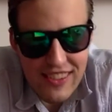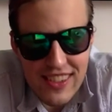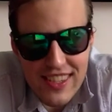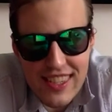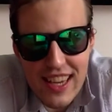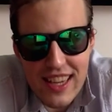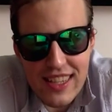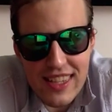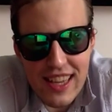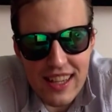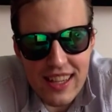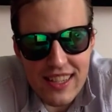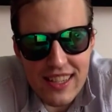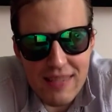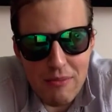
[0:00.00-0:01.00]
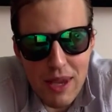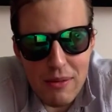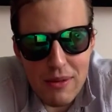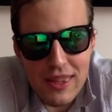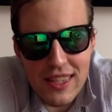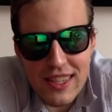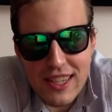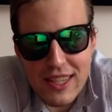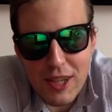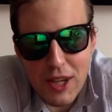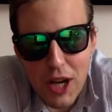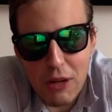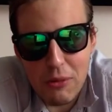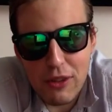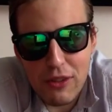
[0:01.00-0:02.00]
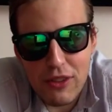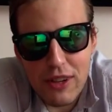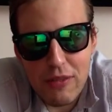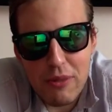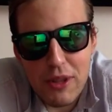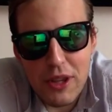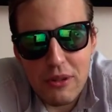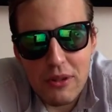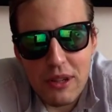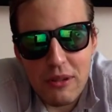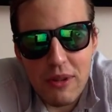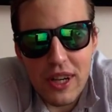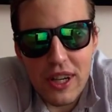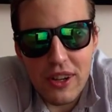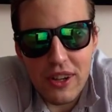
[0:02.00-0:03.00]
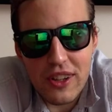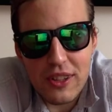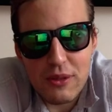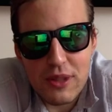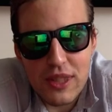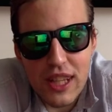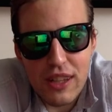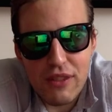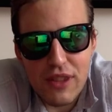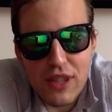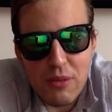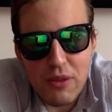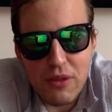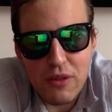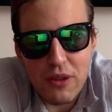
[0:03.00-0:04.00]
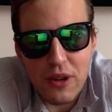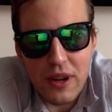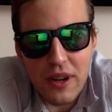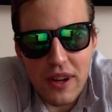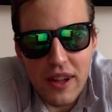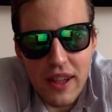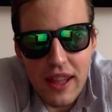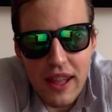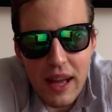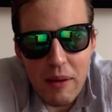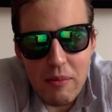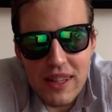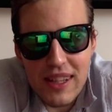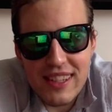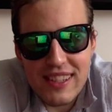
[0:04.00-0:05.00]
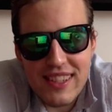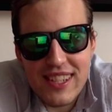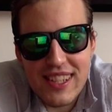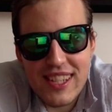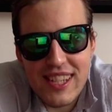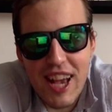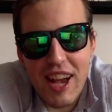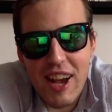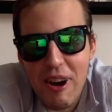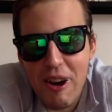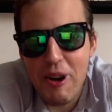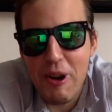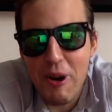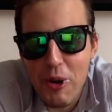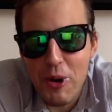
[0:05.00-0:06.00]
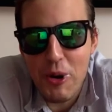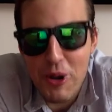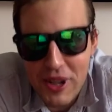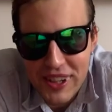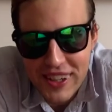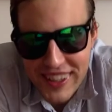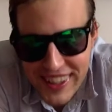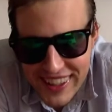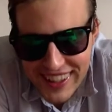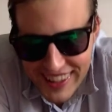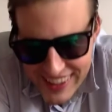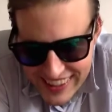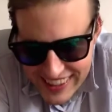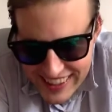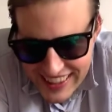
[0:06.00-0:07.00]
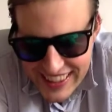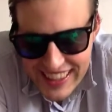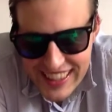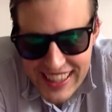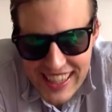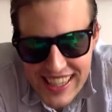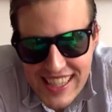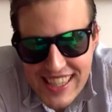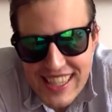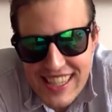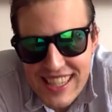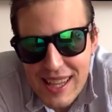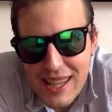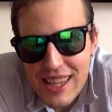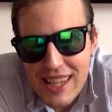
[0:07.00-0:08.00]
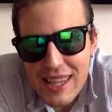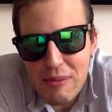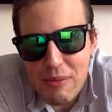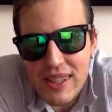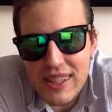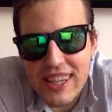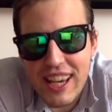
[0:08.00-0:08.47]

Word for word: even says that is maybe this is karma for blowing away all those yellowfish before. I mean, it's so. it's a little bit